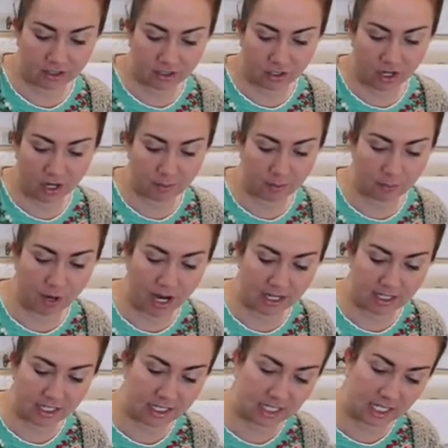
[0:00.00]
So I've been
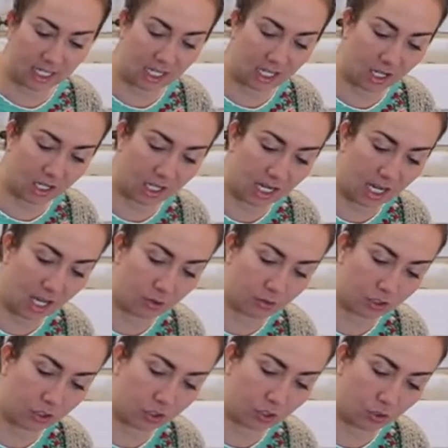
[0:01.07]
practicing on how
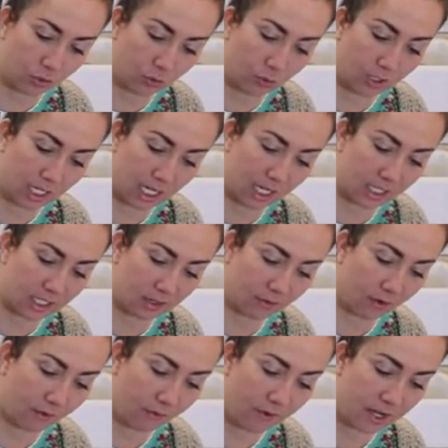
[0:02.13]
to get
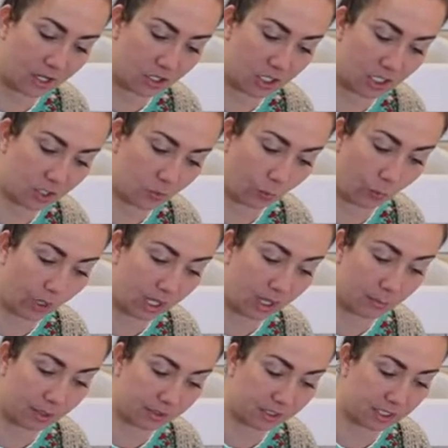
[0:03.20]
different finishes with the
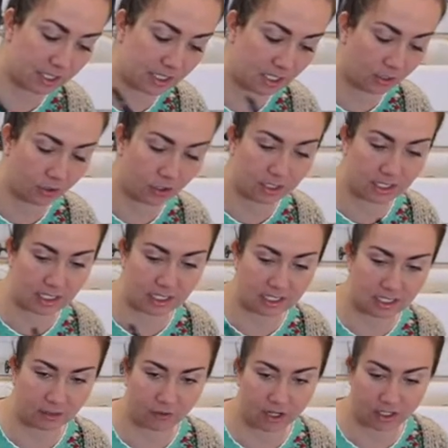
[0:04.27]
built-in sealer because that's a
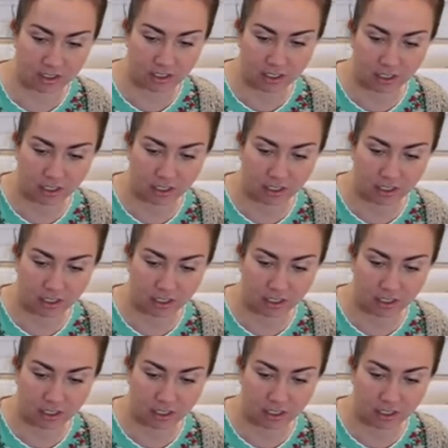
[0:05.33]
different